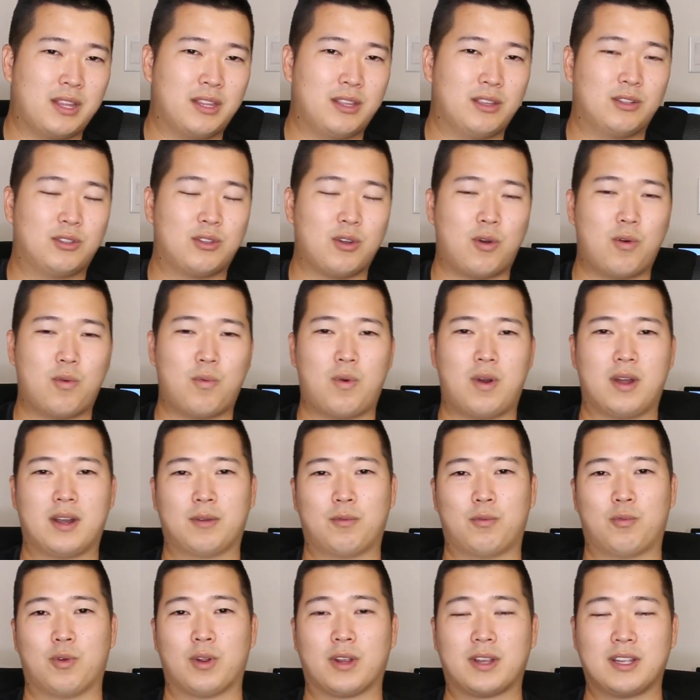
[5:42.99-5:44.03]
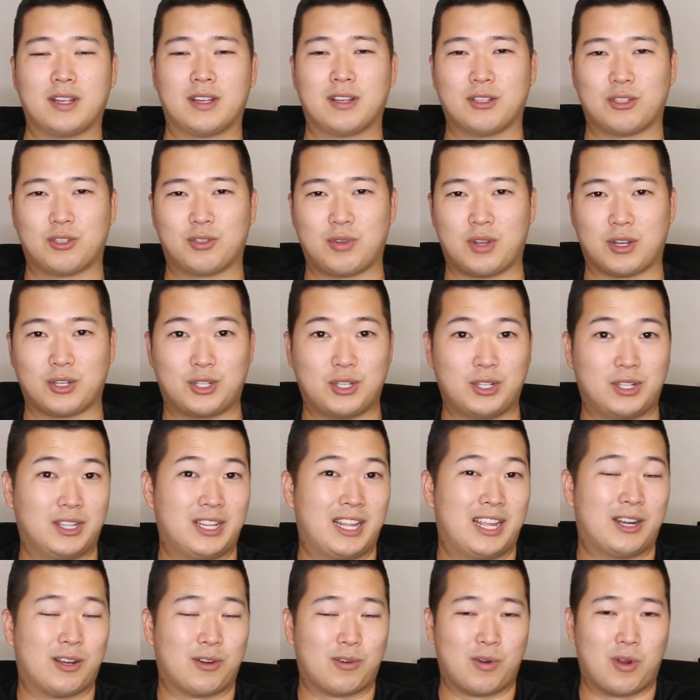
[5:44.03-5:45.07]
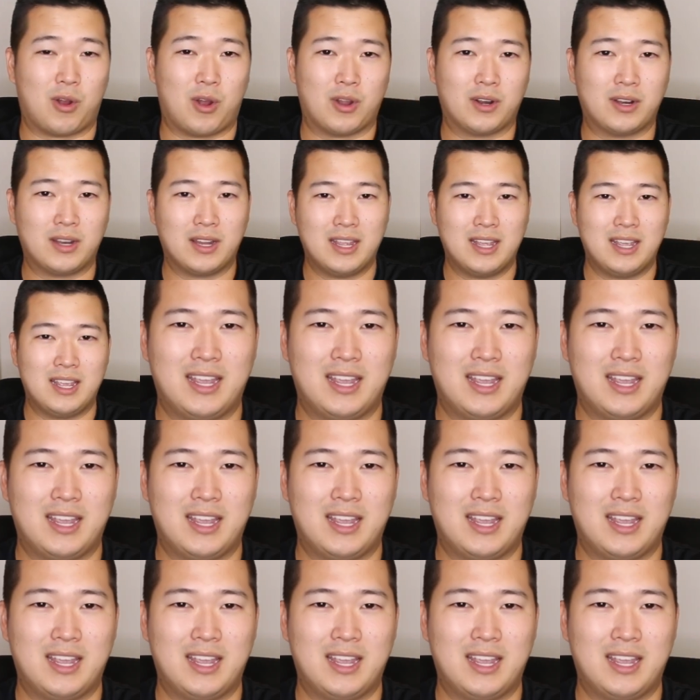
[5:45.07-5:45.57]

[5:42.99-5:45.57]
and you don't want to work in construction later on,